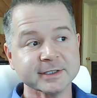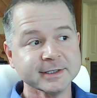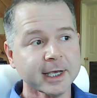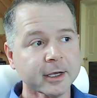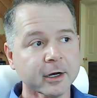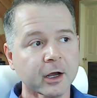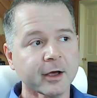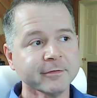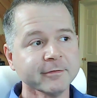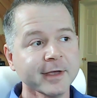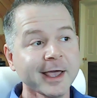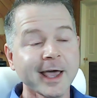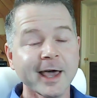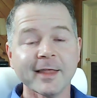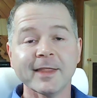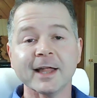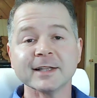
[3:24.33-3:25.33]
Second off,
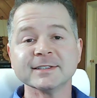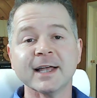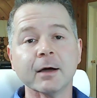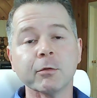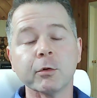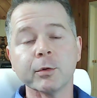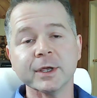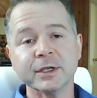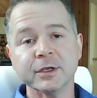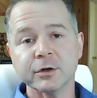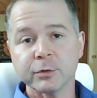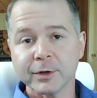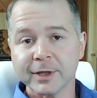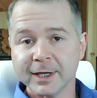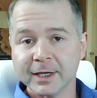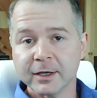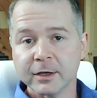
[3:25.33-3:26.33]
that's not what we do.
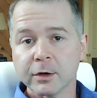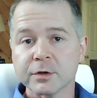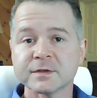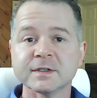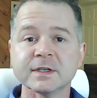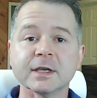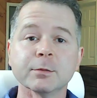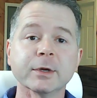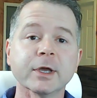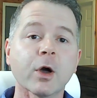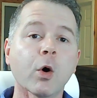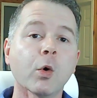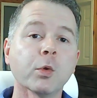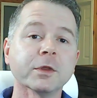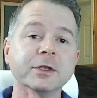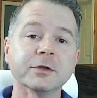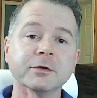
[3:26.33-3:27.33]
We're the EEOC. We
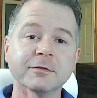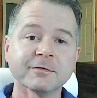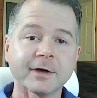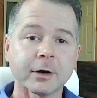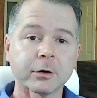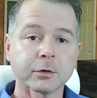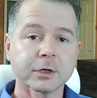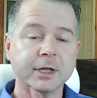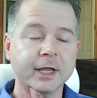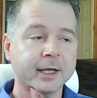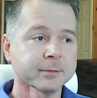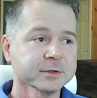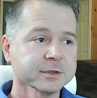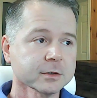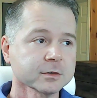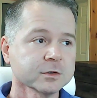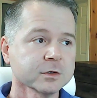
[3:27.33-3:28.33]
only do federal
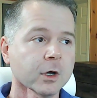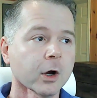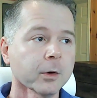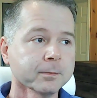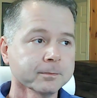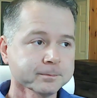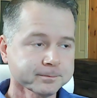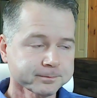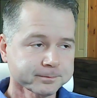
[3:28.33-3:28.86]
claims. So